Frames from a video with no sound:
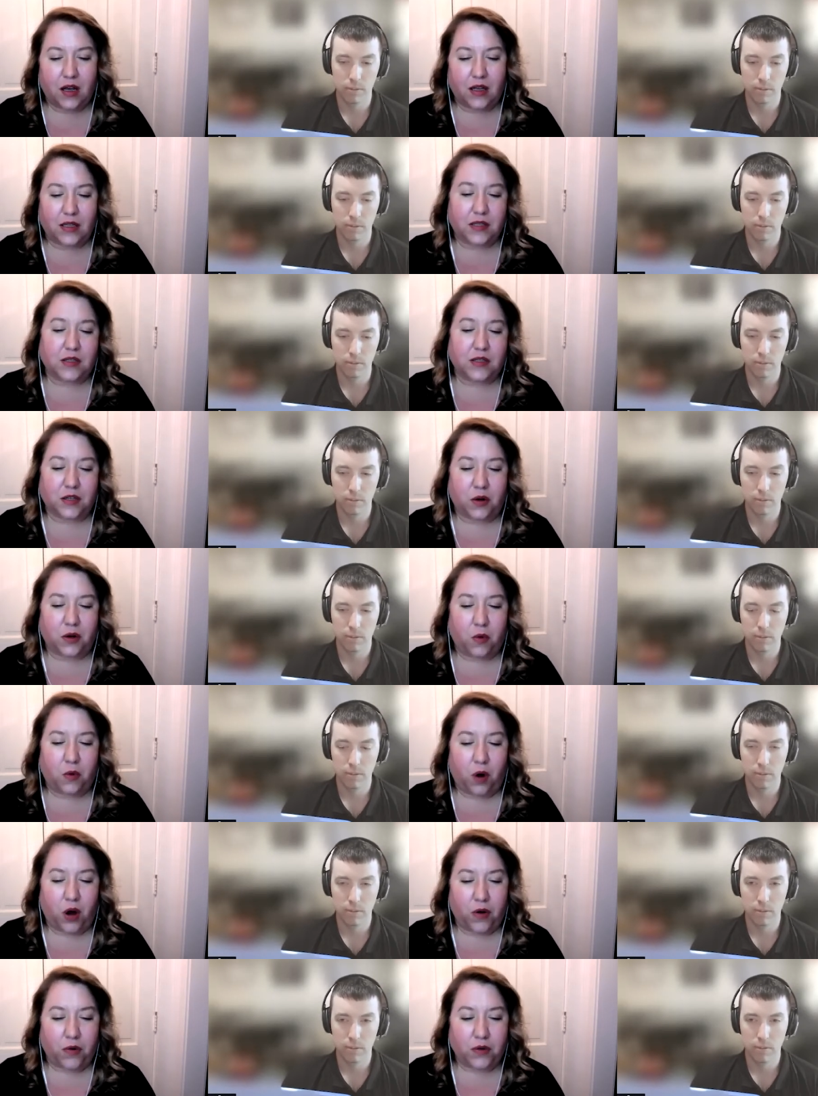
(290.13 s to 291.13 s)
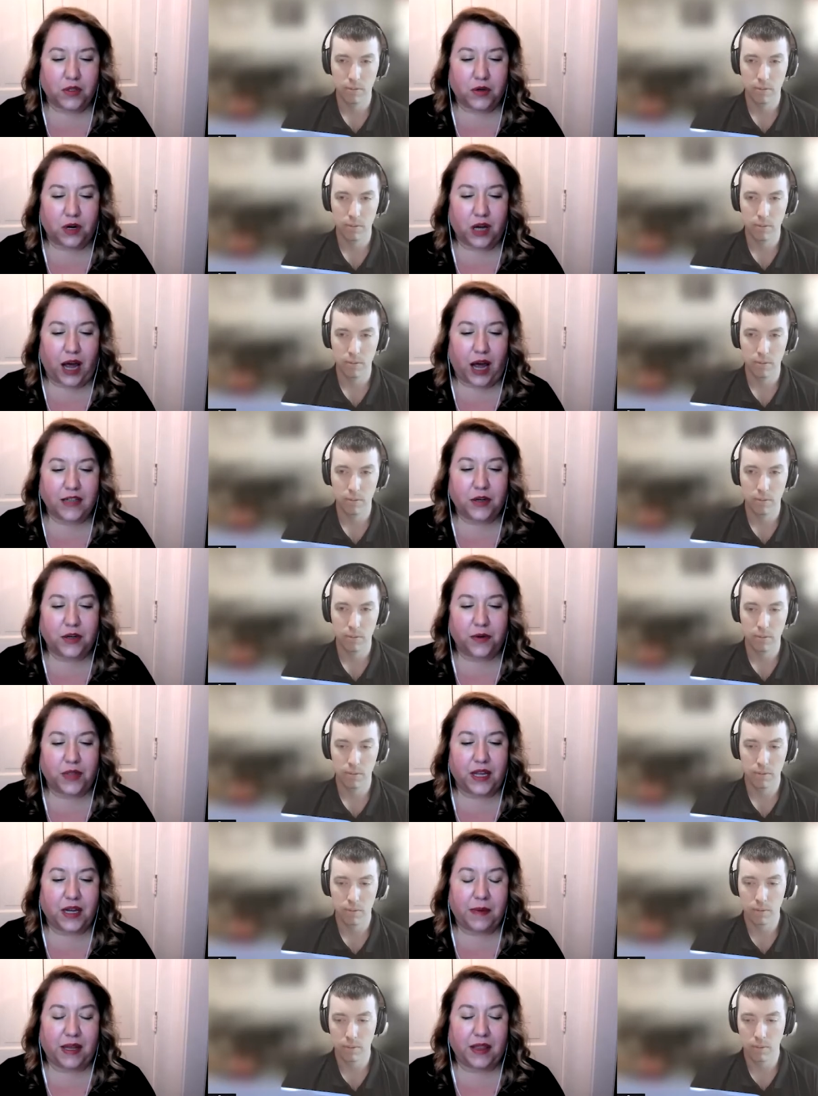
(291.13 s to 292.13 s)
Speaker 1: this is a quote sort of i don't
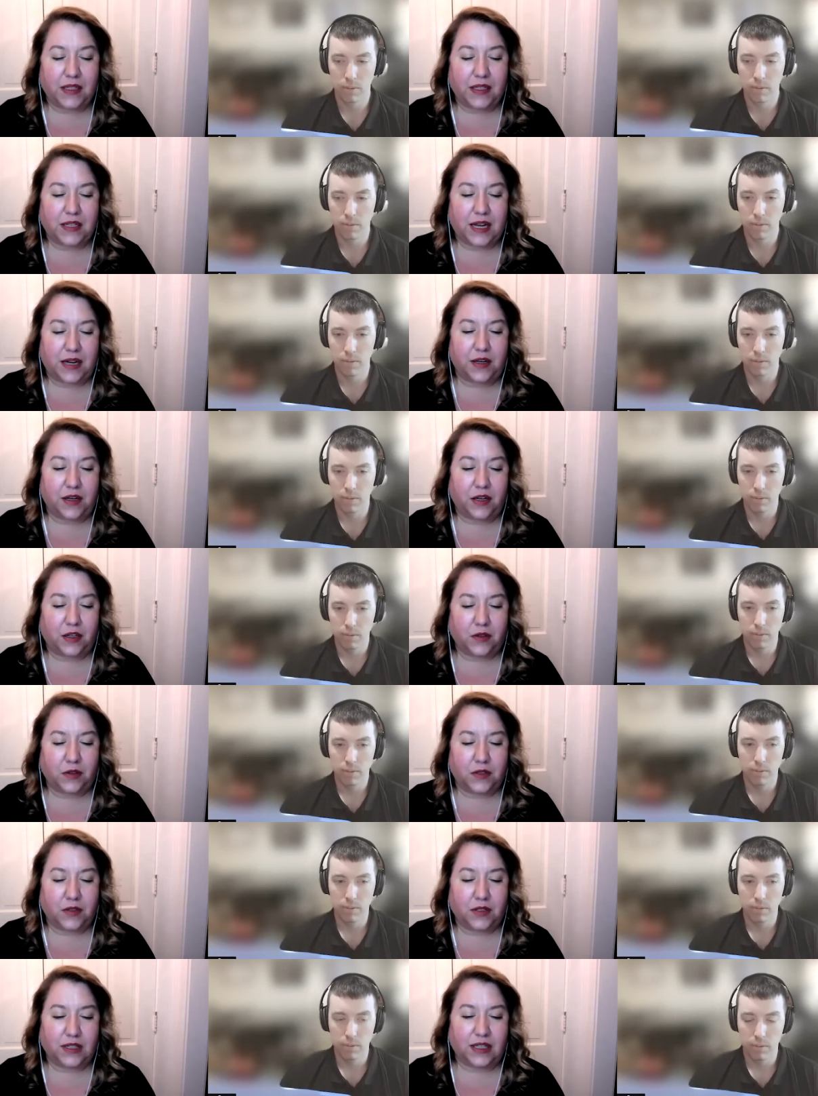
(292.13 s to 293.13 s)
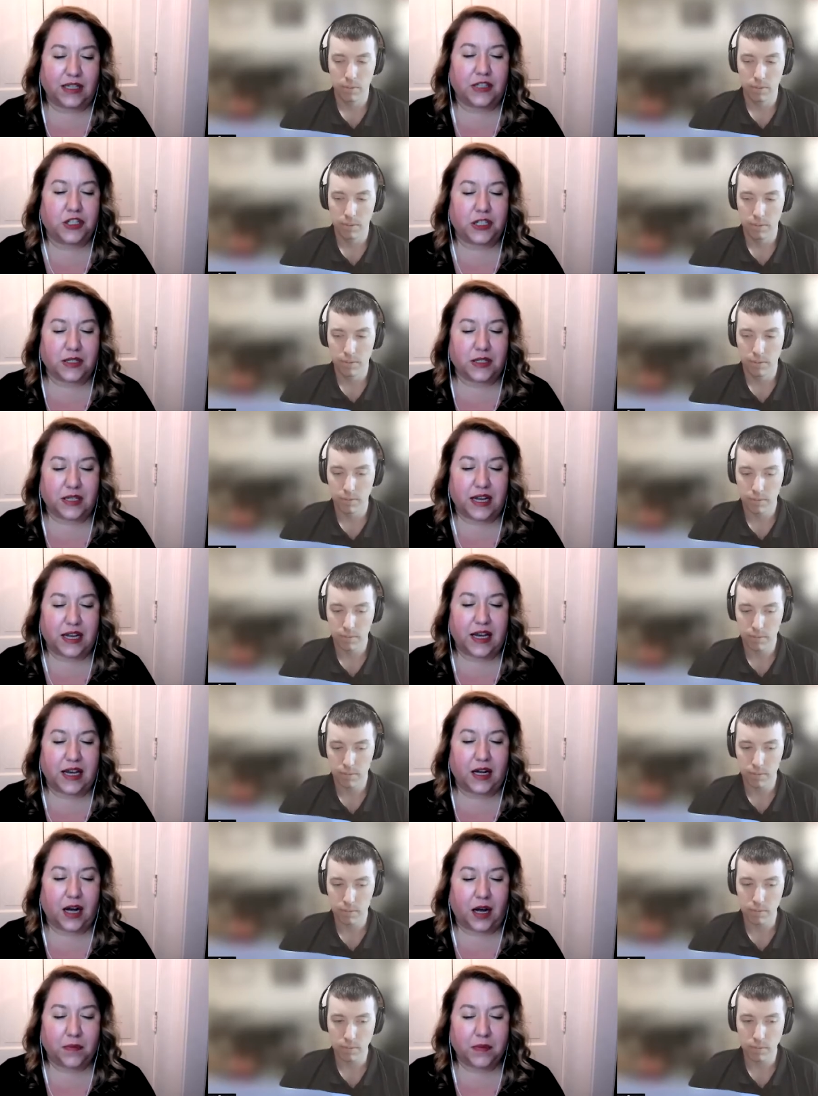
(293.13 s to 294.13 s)
think about the technical glitches and
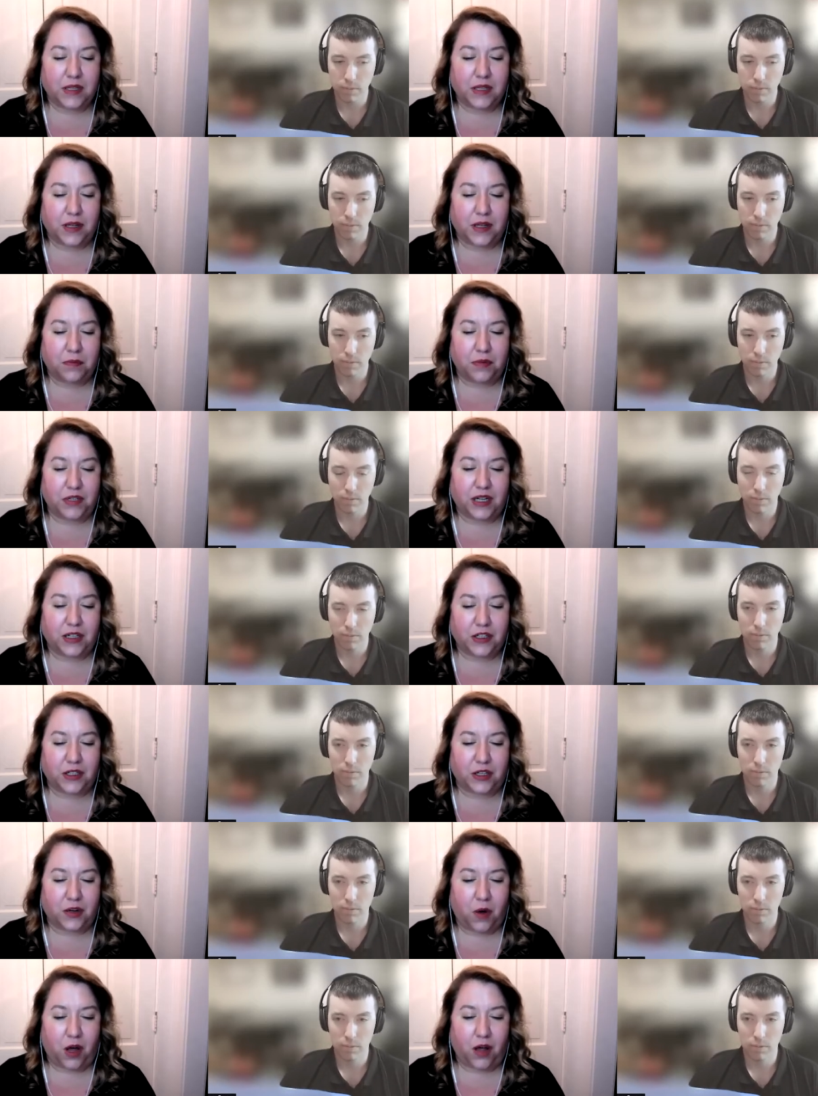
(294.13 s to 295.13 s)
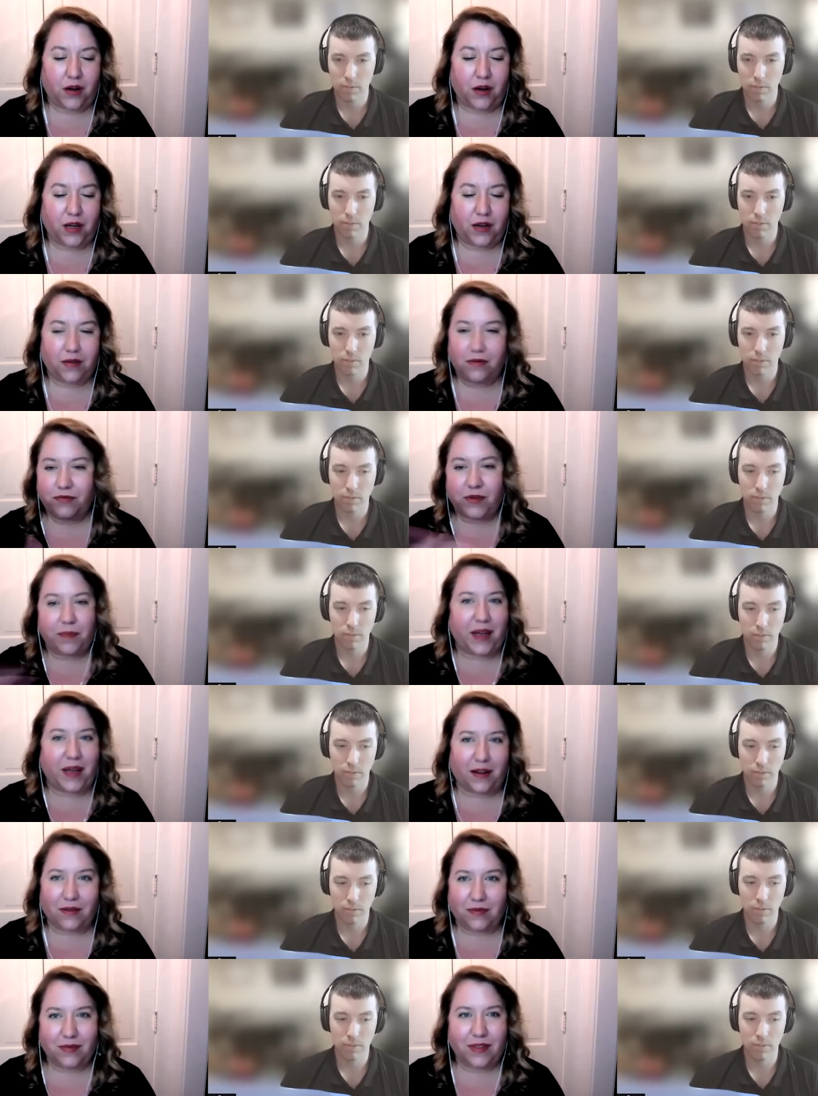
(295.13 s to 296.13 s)
hiccups and the production quality from
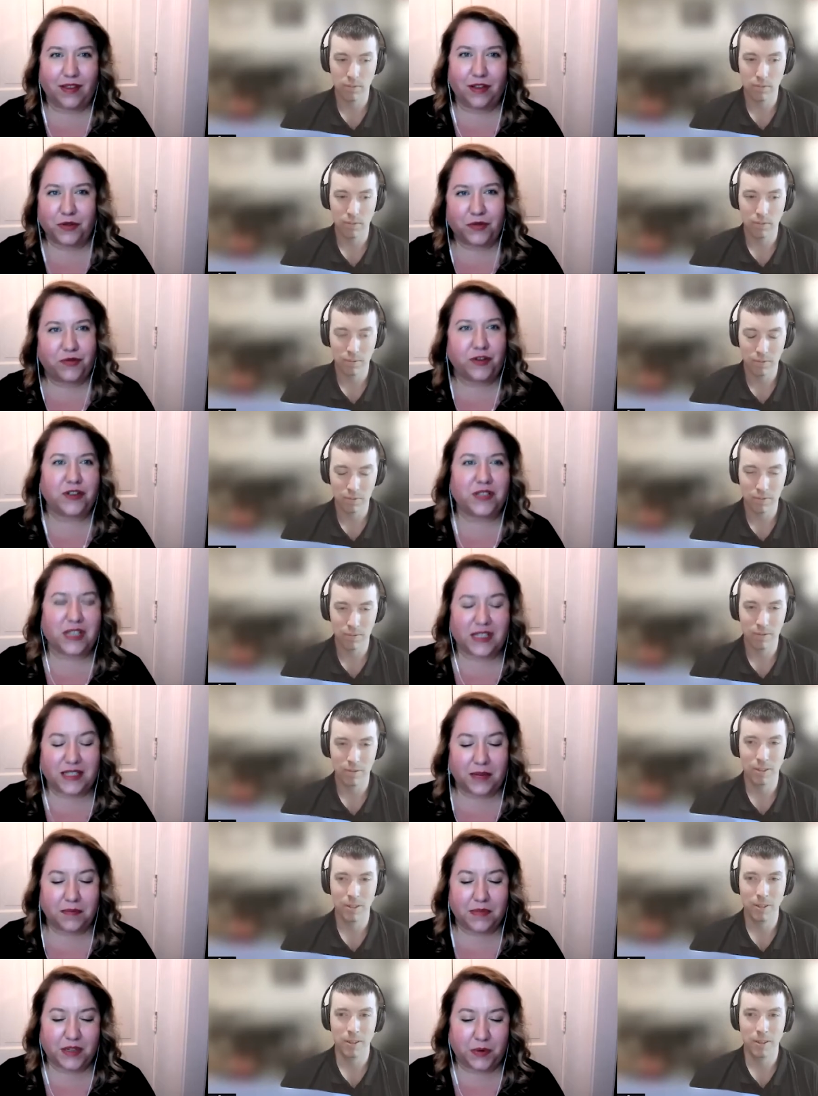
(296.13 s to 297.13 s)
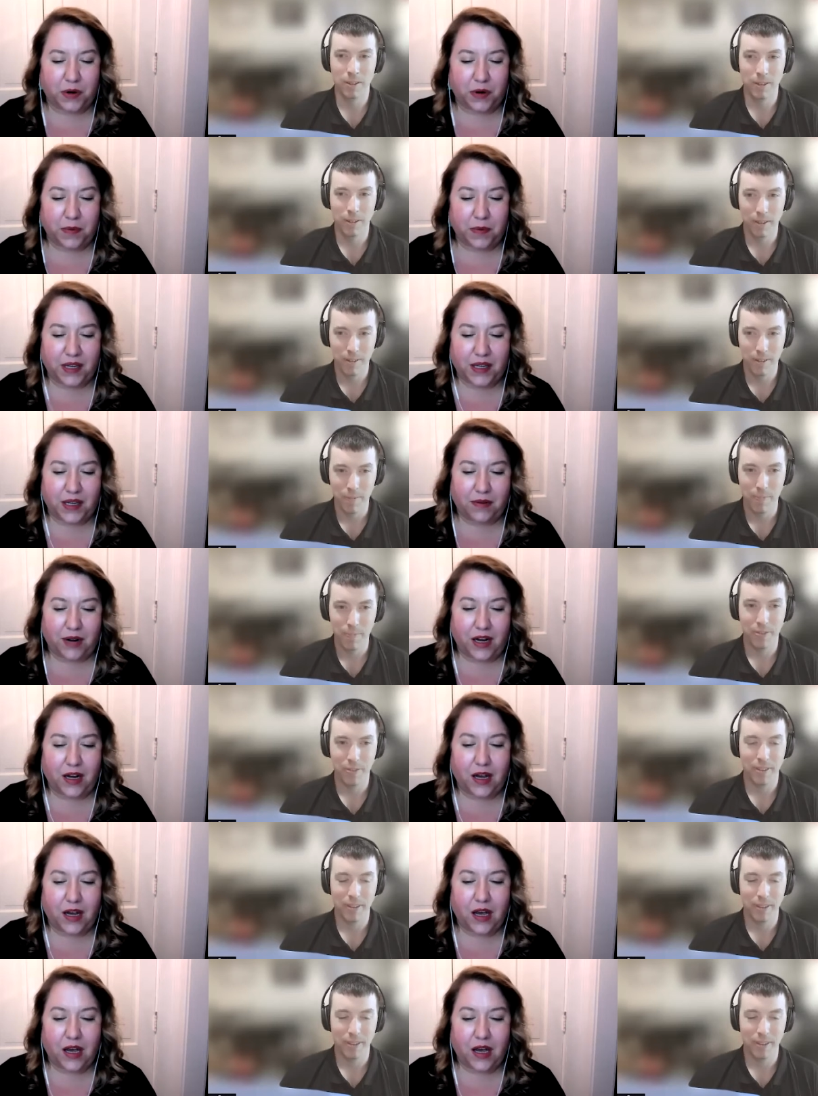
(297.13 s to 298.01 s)
that those first attempts that we were making right